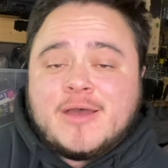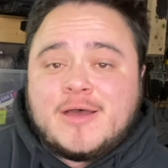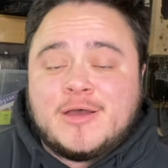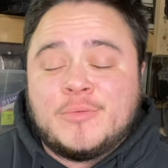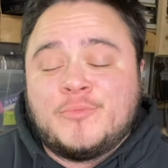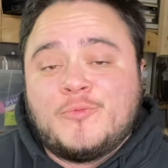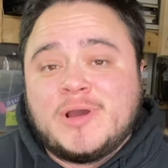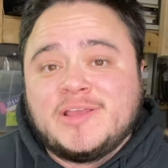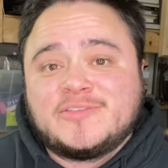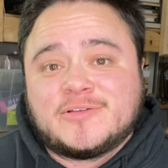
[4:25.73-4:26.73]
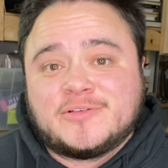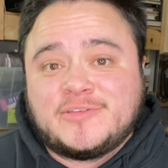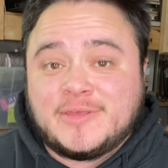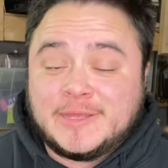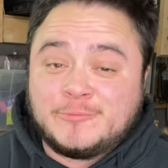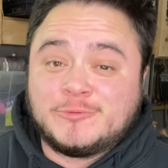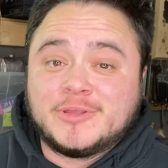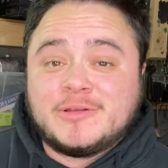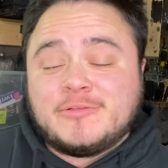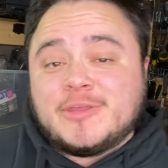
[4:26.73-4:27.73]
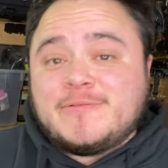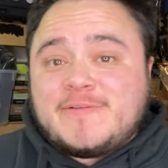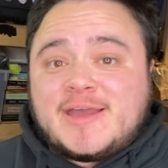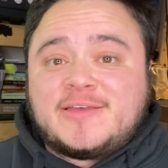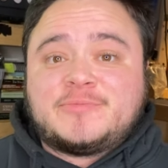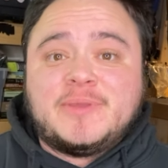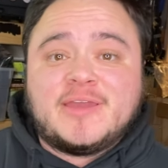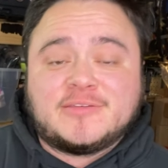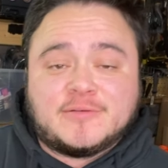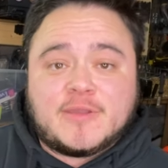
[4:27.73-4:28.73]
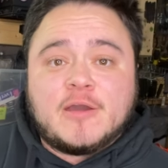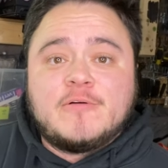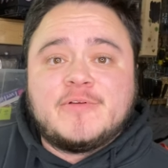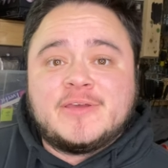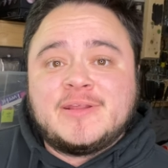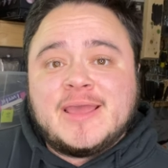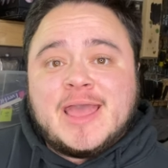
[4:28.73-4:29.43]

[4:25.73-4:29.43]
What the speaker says: Weights are selling really, really fast because of COVID.